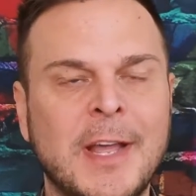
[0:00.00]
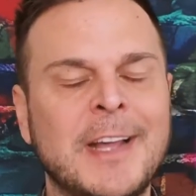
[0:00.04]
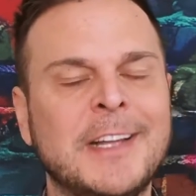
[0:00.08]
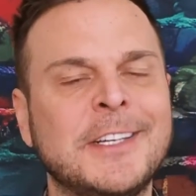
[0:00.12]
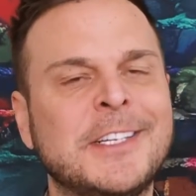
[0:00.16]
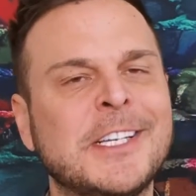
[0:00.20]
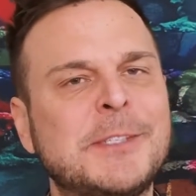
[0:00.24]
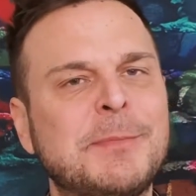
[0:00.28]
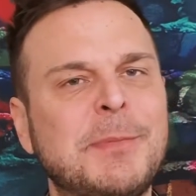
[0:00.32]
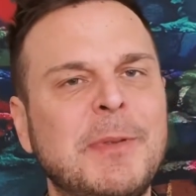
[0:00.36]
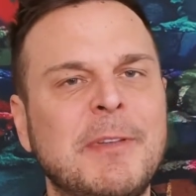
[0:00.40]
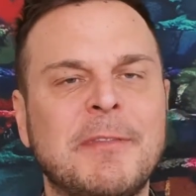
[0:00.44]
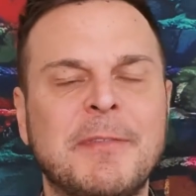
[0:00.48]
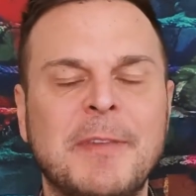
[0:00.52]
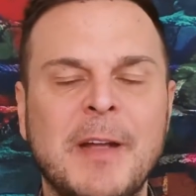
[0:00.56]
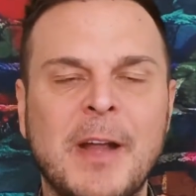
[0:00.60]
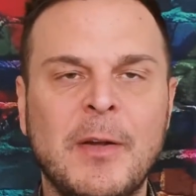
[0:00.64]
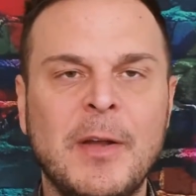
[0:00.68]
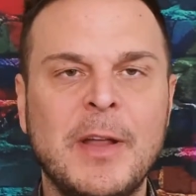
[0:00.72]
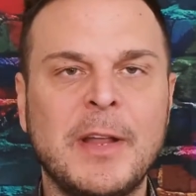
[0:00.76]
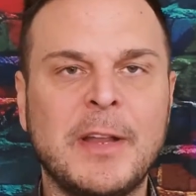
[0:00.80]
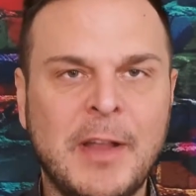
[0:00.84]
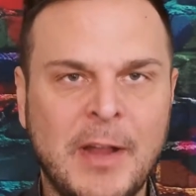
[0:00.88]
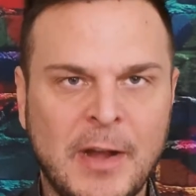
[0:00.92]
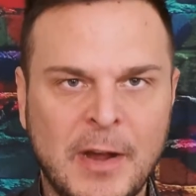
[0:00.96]
just be
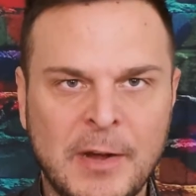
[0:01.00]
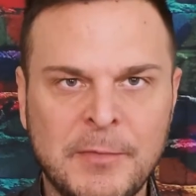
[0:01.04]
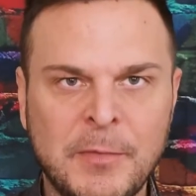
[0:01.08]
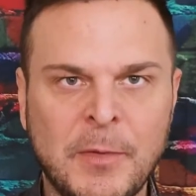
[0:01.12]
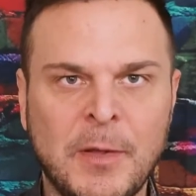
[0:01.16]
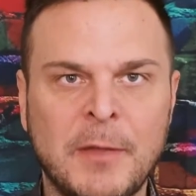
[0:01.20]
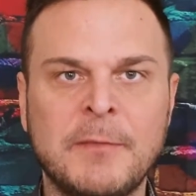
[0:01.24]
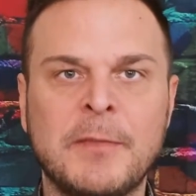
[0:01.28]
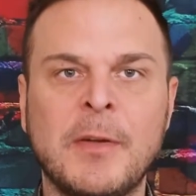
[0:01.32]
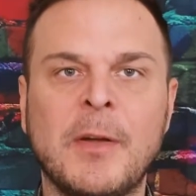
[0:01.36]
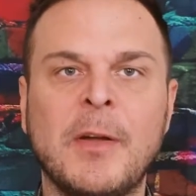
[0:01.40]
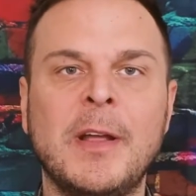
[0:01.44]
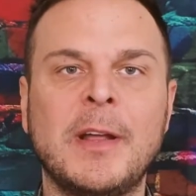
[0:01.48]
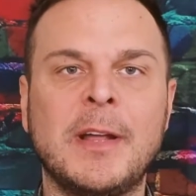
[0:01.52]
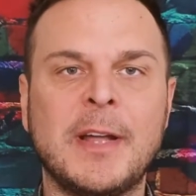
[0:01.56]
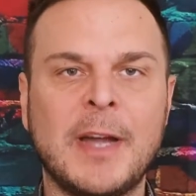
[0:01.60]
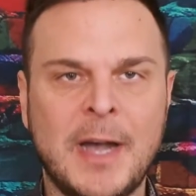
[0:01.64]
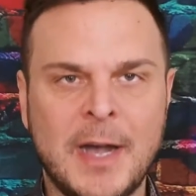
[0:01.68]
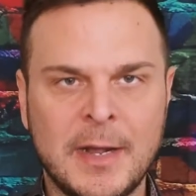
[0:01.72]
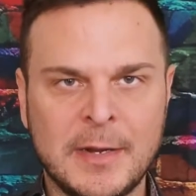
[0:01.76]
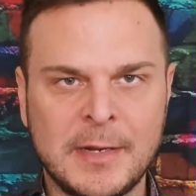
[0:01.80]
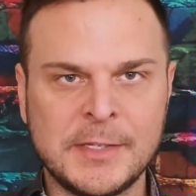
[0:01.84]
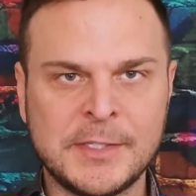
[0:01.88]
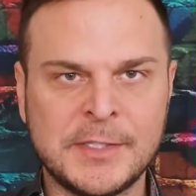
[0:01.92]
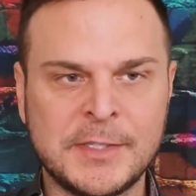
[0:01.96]
very careful and very
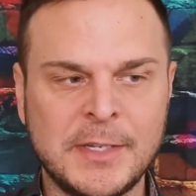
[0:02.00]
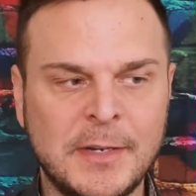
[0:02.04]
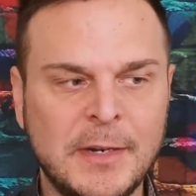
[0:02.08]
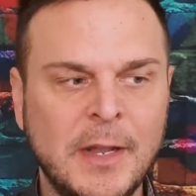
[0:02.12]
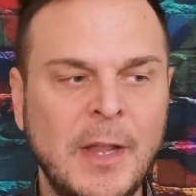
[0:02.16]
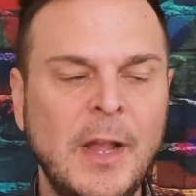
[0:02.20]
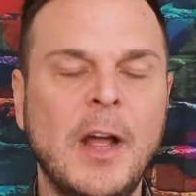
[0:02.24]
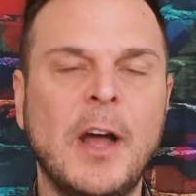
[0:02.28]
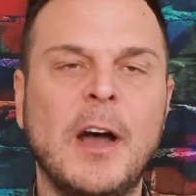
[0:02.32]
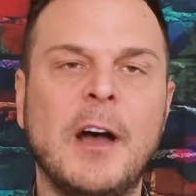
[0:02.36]
cognizant